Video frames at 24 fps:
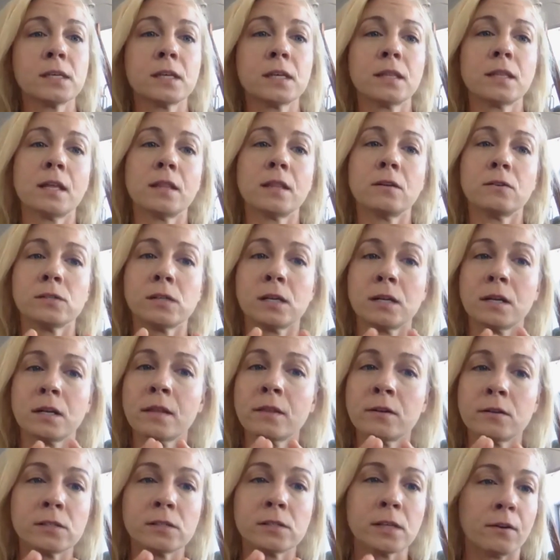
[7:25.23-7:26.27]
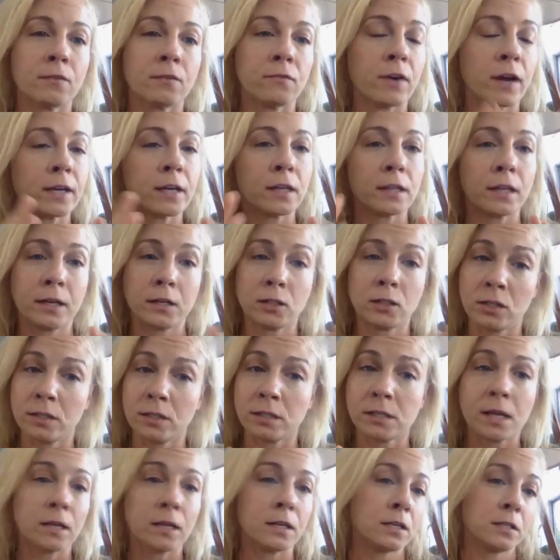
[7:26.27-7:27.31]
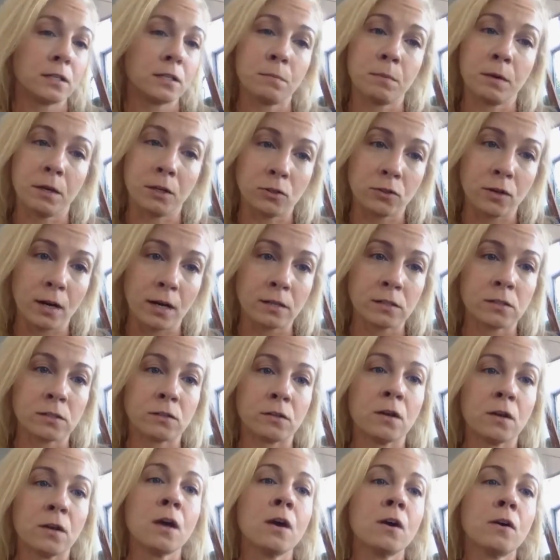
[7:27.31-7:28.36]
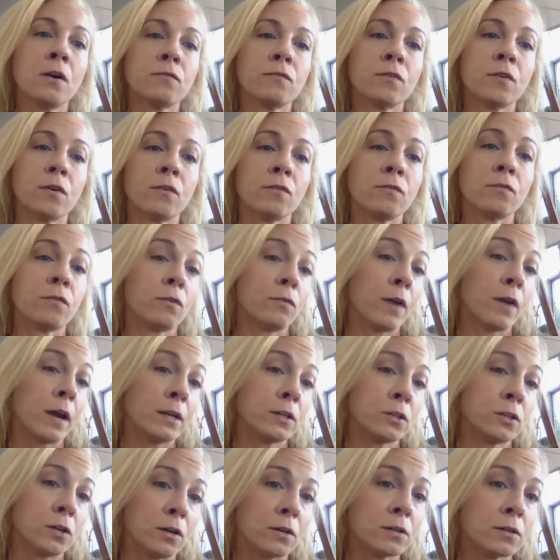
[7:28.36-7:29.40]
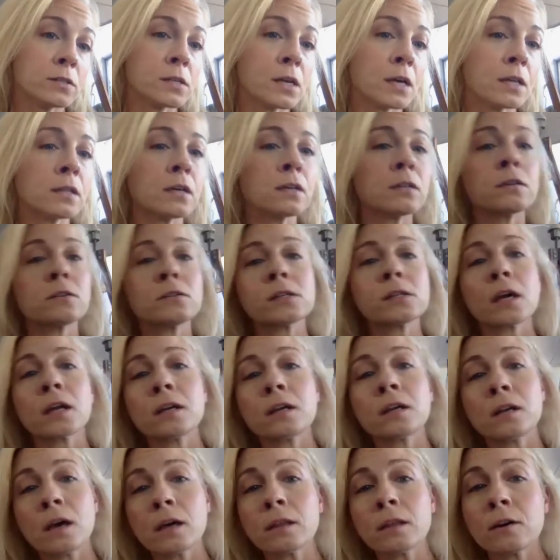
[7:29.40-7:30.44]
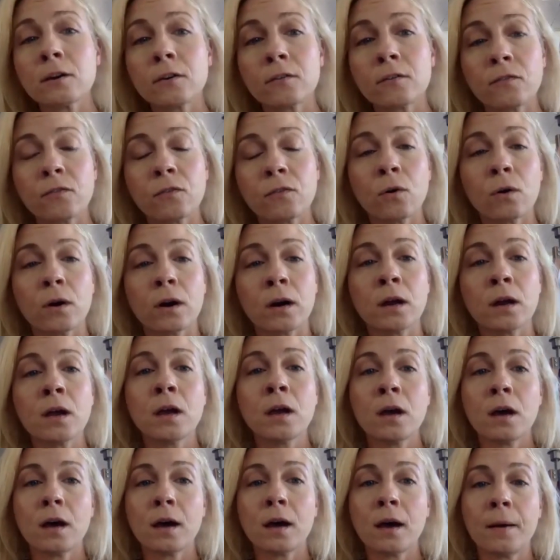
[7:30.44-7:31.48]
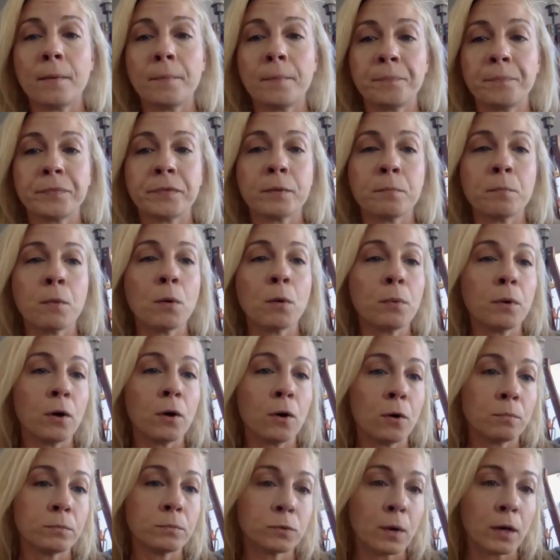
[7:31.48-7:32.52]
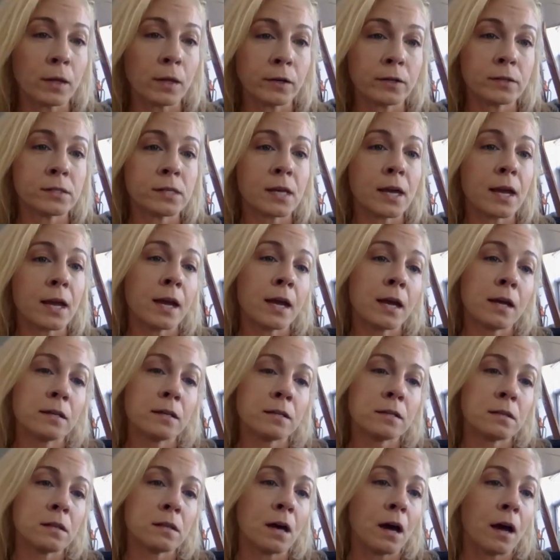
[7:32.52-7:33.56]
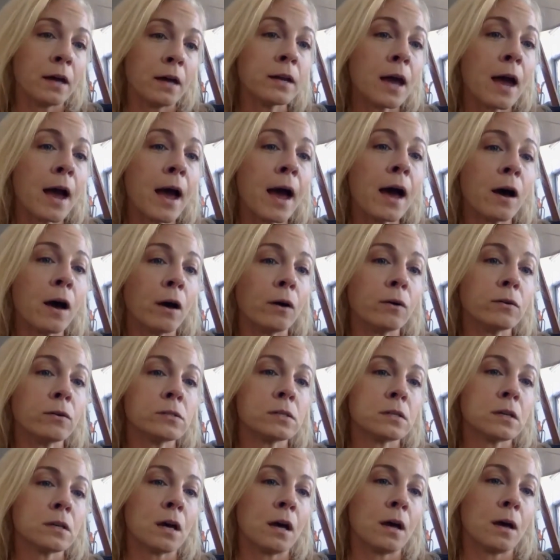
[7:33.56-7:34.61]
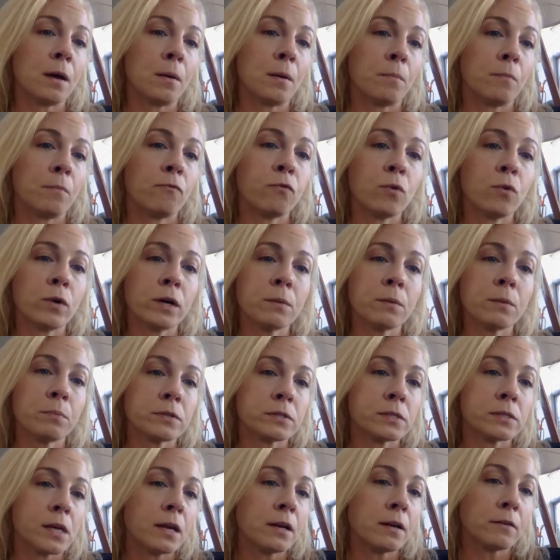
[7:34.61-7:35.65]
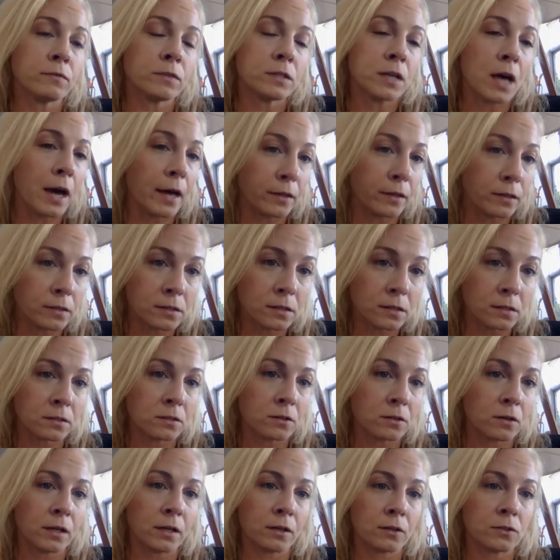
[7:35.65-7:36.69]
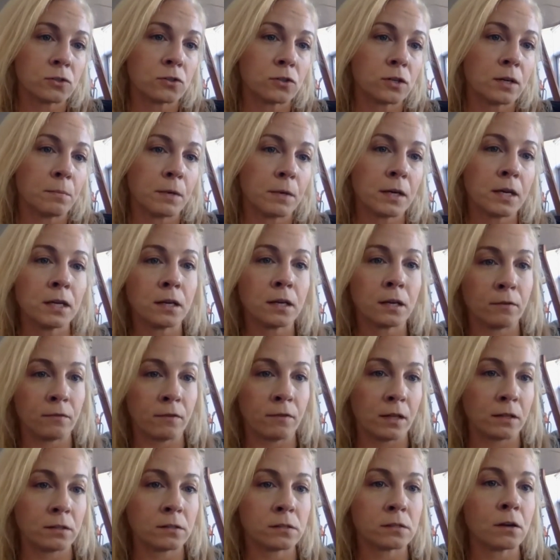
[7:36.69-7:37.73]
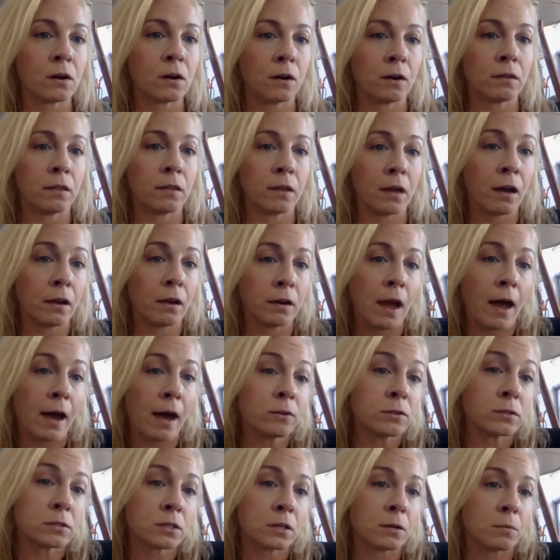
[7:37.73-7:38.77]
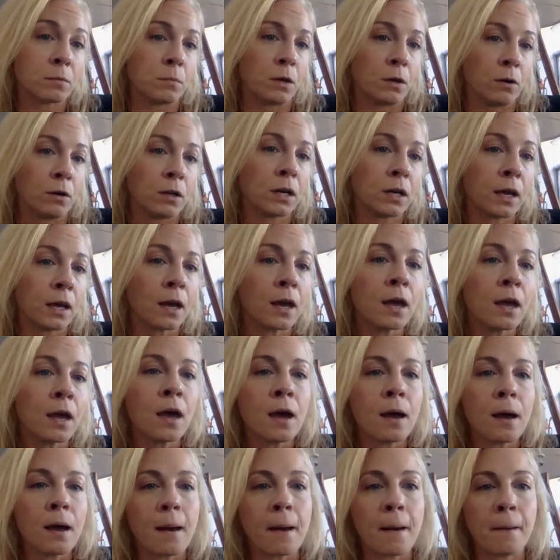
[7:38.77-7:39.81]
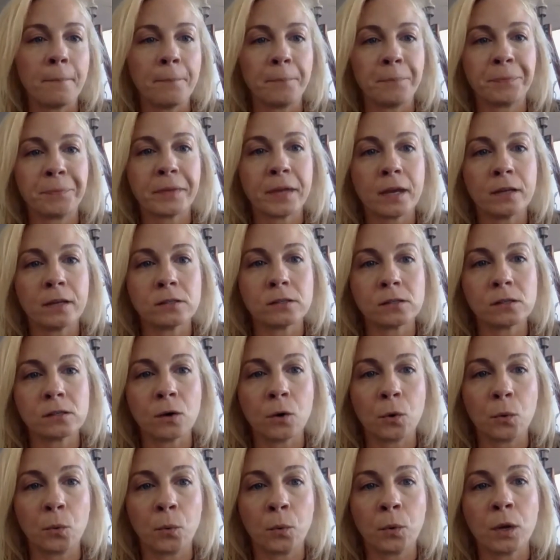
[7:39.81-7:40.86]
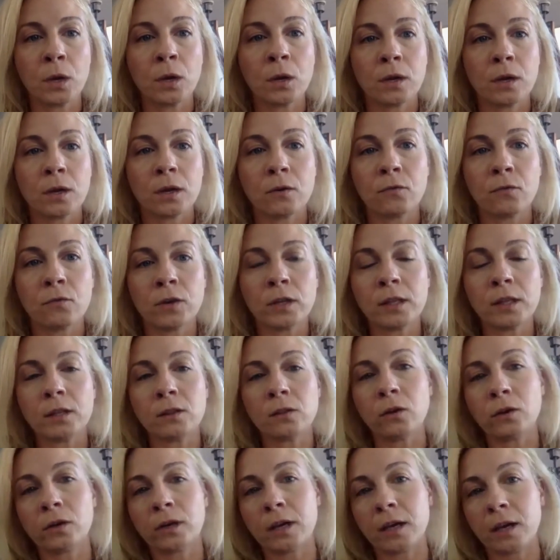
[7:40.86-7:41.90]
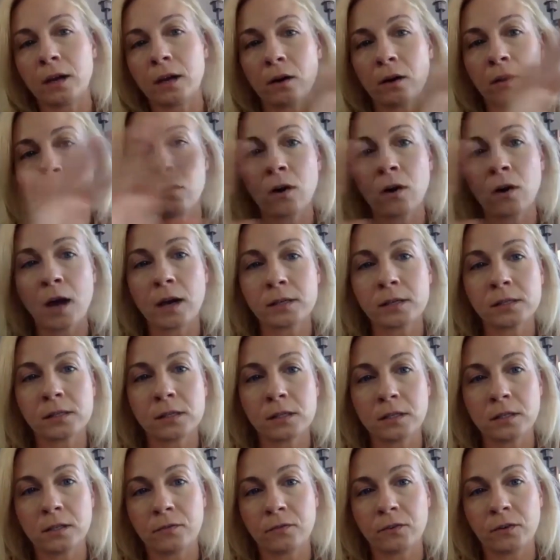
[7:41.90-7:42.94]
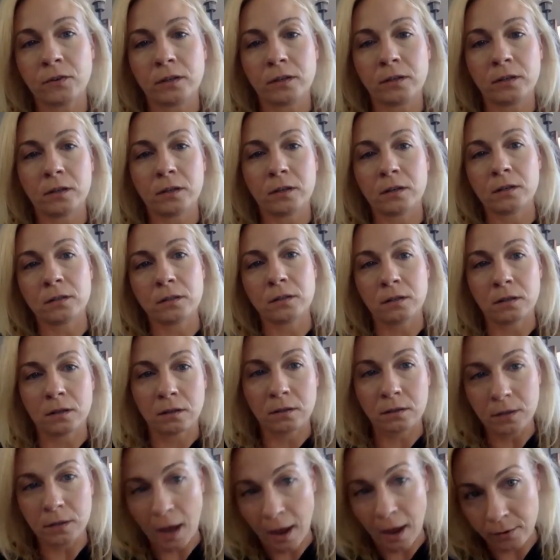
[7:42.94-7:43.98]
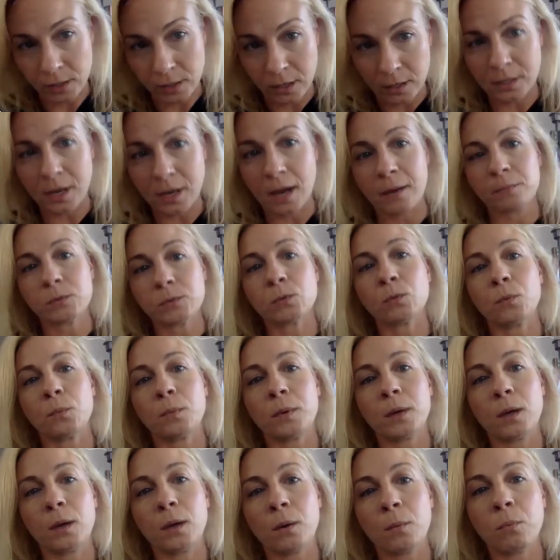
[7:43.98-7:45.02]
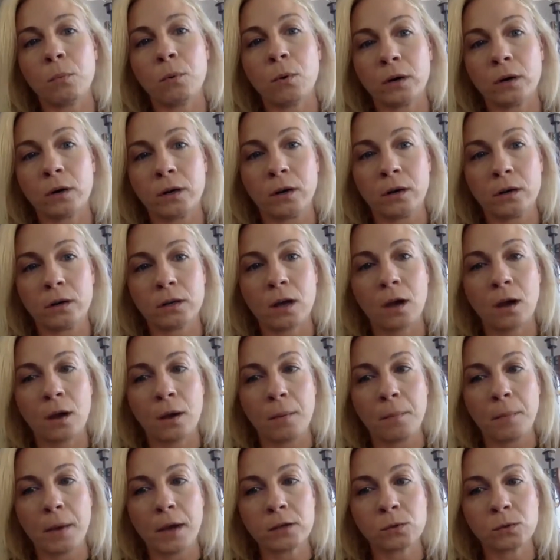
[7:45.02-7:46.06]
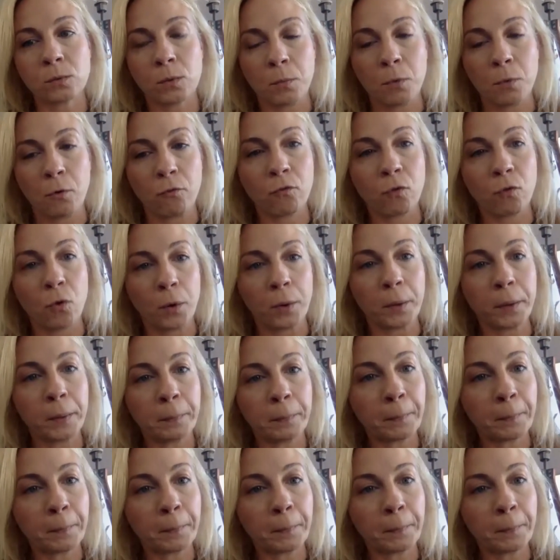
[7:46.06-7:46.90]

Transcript: And then there's another set of regulations that need to be addressed for renters. And then there's yet another for mobile home dwellers and the unhoused. 40% of deaths during extreme heat events are the unhoused community. And so really looking across the different housing types will be important as we move forward.